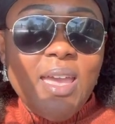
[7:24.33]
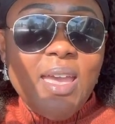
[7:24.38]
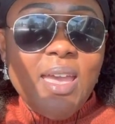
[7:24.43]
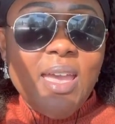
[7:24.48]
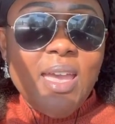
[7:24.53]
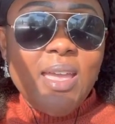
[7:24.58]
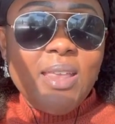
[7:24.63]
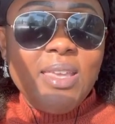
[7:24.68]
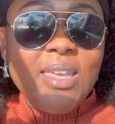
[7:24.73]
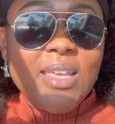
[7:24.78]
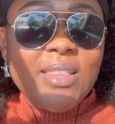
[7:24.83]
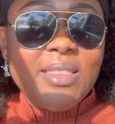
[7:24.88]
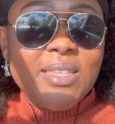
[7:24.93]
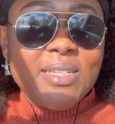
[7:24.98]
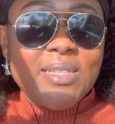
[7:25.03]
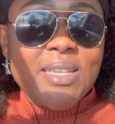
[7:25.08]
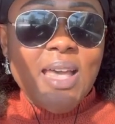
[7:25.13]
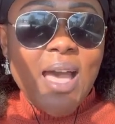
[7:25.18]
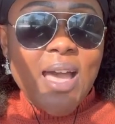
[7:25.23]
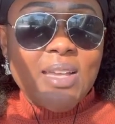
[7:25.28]
and get the
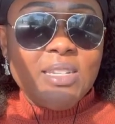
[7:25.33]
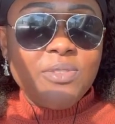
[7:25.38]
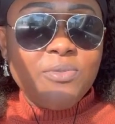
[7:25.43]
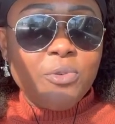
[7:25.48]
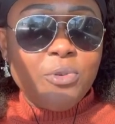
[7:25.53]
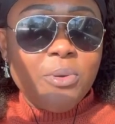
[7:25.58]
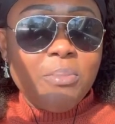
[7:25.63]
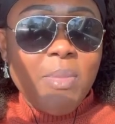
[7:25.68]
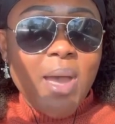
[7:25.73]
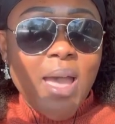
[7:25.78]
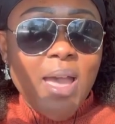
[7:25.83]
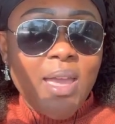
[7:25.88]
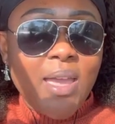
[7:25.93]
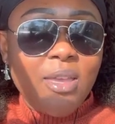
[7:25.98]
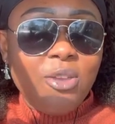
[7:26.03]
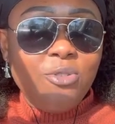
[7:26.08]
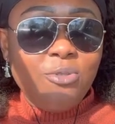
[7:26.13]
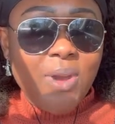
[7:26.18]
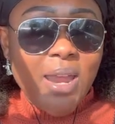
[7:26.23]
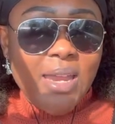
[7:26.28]
size for my
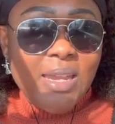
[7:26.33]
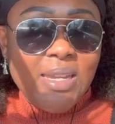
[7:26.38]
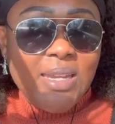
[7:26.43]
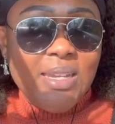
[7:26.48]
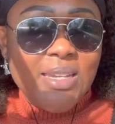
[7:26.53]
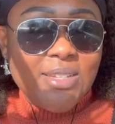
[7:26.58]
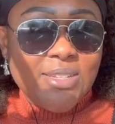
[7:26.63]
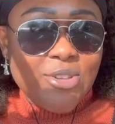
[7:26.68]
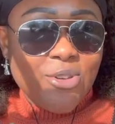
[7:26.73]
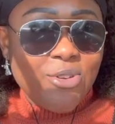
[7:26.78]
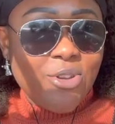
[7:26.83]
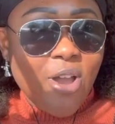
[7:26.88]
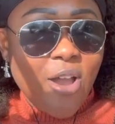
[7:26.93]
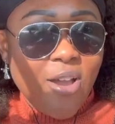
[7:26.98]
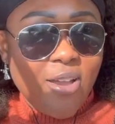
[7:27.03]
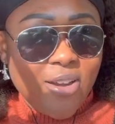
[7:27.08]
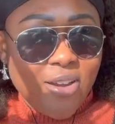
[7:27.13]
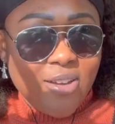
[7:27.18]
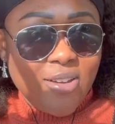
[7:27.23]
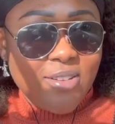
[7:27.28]
great niece, her
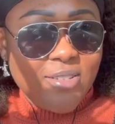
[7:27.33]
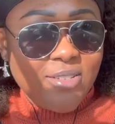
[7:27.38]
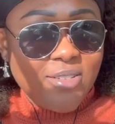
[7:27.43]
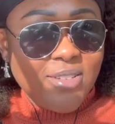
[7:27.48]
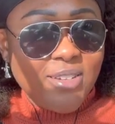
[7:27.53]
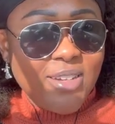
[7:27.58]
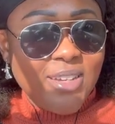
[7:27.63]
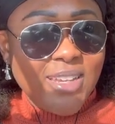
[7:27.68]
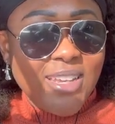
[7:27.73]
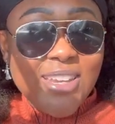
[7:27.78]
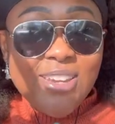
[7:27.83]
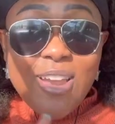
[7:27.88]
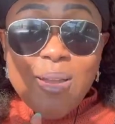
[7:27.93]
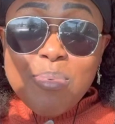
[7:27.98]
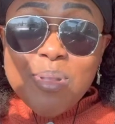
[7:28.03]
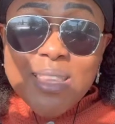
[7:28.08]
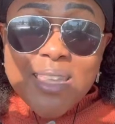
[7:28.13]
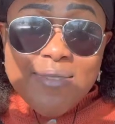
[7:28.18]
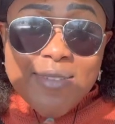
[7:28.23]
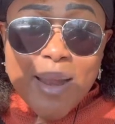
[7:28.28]
daughter. Can y'all
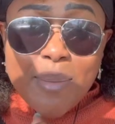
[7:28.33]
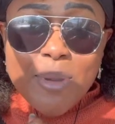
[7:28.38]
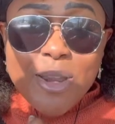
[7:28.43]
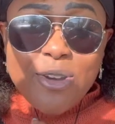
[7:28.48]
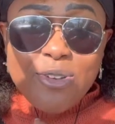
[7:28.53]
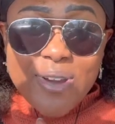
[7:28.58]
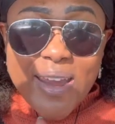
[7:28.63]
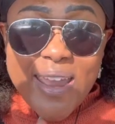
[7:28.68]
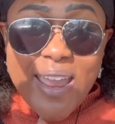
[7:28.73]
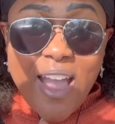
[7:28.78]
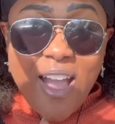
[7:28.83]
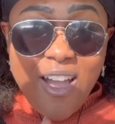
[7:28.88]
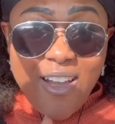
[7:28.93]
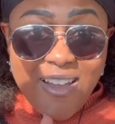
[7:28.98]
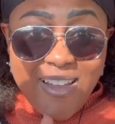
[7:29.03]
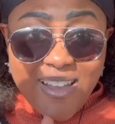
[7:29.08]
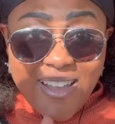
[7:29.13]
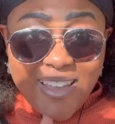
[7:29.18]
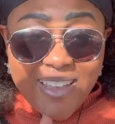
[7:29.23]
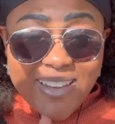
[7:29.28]
believe it? I'm a great
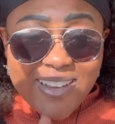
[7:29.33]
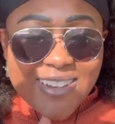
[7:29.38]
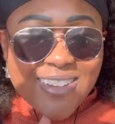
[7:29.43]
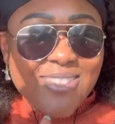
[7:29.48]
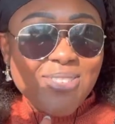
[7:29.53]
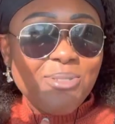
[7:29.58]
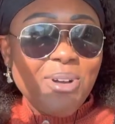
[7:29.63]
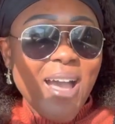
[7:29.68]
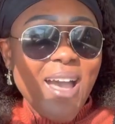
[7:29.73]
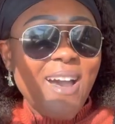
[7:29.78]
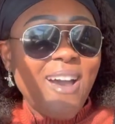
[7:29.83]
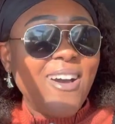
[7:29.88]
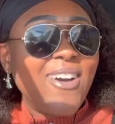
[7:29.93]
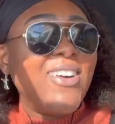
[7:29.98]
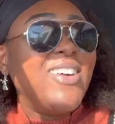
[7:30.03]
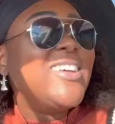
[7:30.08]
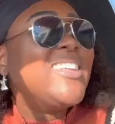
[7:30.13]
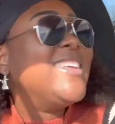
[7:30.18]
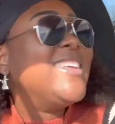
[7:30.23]
aunt. Wow.